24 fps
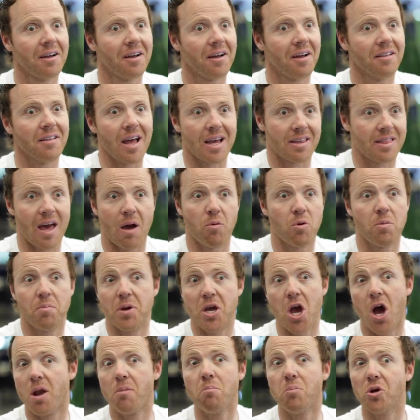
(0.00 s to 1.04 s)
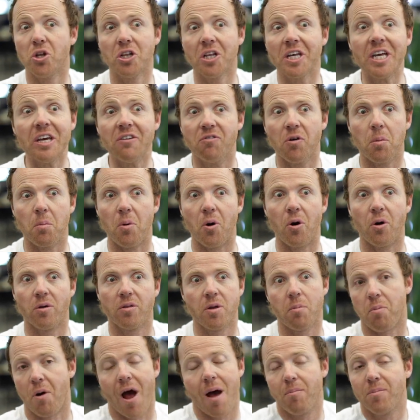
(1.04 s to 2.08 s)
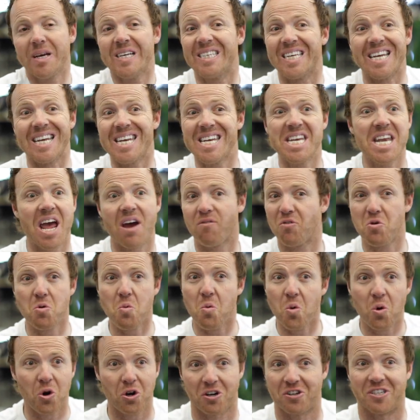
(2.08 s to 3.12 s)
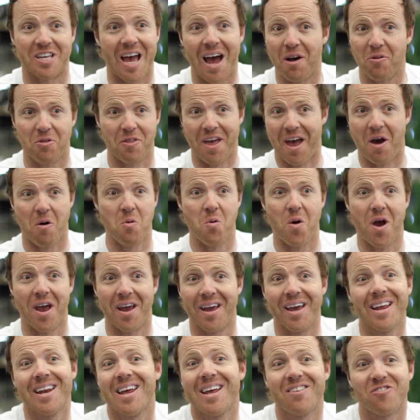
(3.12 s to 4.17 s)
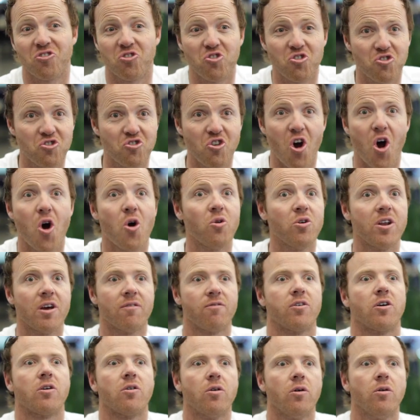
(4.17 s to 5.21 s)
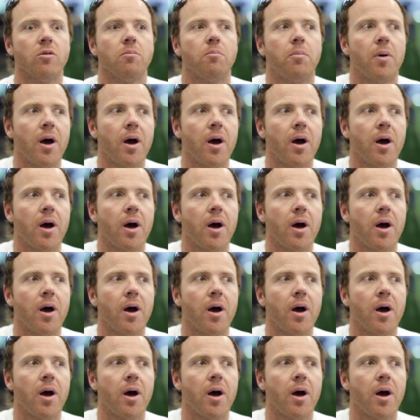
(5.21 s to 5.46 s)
Like, that would be unbelievable. The problem is it never works out that way, and it's so difficult.